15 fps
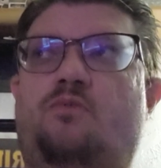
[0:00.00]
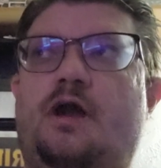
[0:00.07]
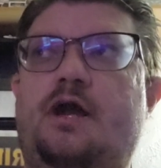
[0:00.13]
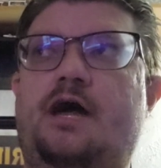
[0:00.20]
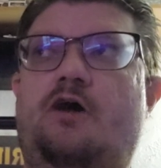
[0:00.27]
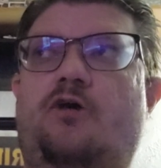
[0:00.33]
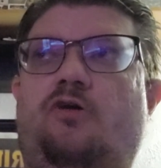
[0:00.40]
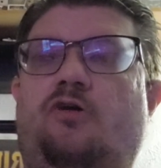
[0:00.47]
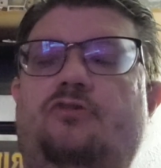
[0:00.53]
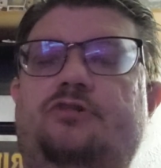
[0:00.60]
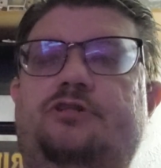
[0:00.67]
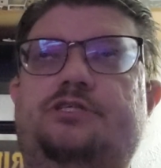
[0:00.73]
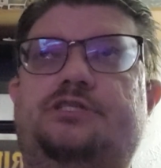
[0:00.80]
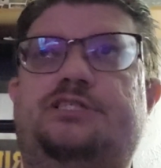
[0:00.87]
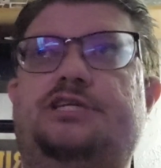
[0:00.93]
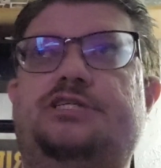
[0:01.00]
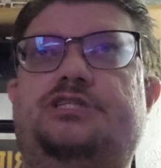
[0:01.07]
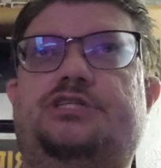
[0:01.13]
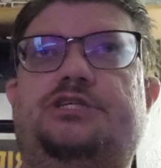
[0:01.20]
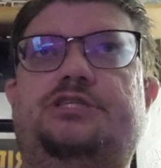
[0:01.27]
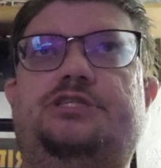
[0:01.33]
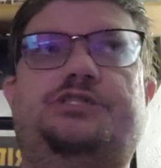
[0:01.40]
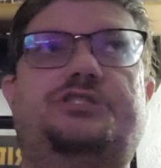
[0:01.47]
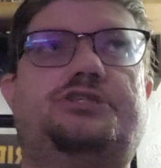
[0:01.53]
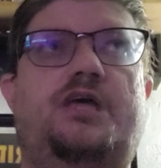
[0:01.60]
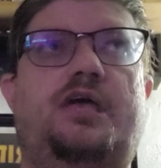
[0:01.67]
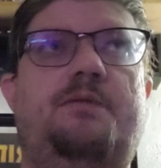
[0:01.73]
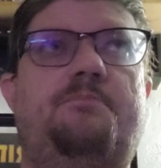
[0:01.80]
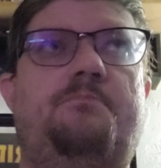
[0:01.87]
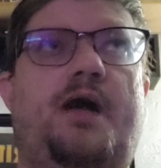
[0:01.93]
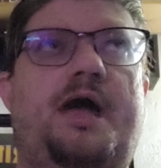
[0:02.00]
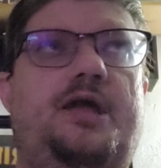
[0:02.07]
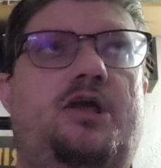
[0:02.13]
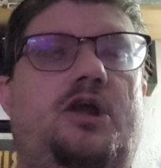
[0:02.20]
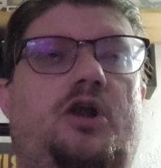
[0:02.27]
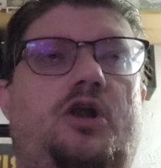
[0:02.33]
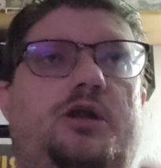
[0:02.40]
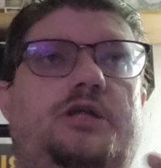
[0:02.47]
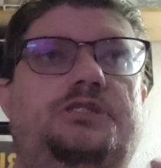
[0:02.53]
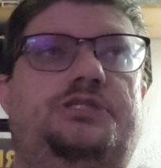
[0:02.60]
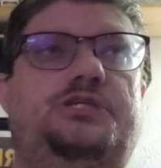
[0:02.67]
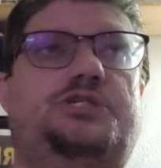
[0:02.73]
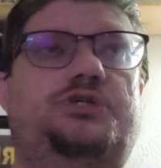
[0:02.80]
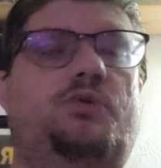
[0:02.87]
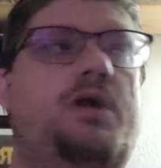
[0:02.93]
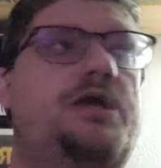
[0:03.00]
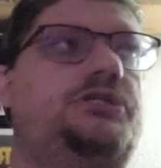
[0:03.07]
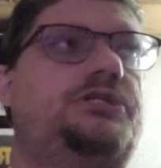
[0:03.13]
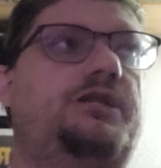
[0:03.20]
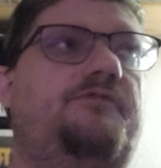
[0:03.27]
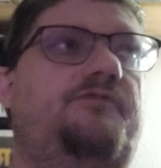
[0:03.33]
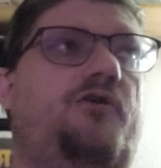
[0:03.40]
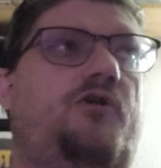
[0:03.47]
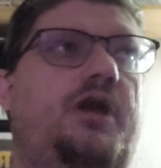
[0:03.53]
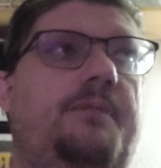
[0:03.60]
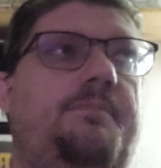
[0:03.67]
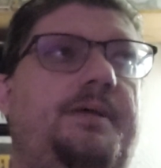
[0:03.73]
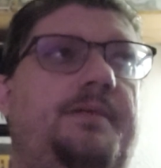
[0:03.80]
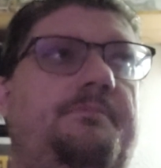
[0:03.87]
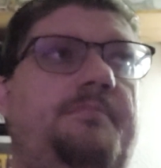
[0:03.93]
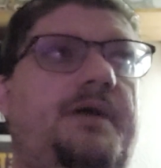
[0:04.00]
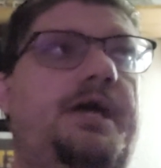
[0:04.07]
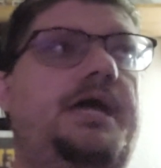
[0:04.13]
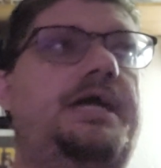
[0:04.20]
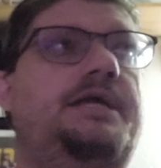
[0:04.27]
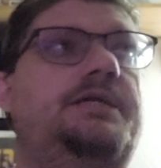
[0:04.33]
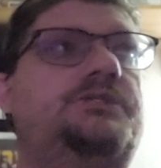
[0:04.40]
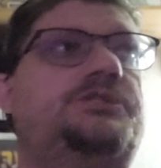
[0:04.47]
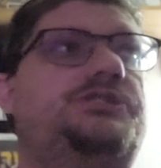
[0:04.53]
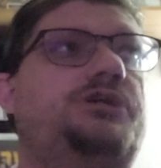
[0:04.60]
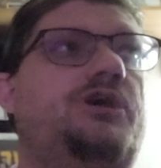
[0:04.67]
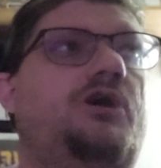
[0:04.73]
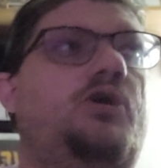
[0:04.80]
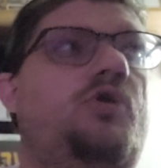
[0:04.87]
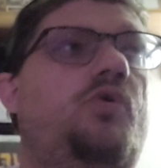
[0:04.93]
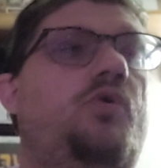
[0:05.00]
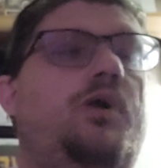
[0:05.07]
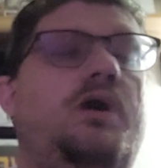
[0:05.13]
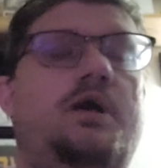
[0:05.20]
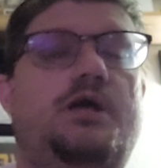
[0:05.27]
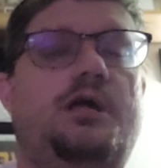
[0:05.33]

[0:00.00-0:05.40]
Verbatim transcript: right now, all the decisions in my current situation have already been made, so